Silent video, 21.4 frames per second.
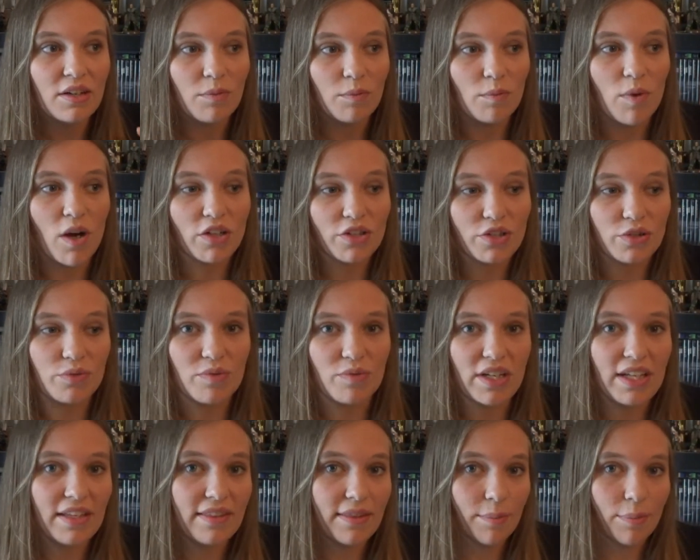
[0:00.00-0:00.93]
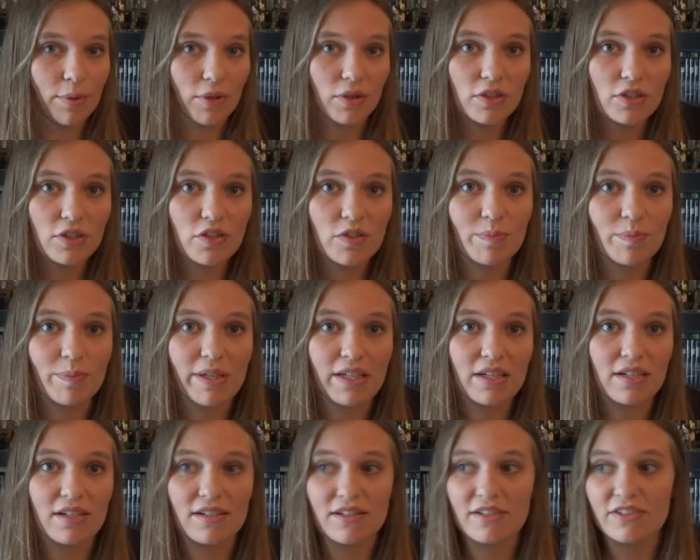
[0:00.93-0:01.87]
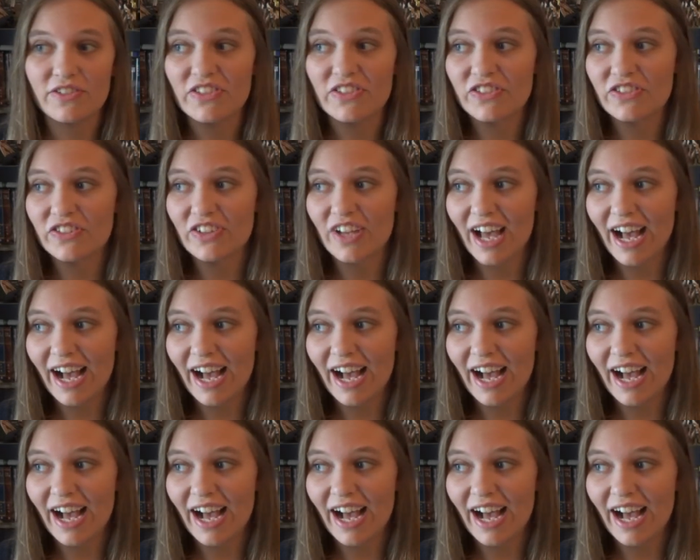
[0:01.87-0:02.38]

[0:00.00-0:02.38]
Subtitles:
want to read the books, because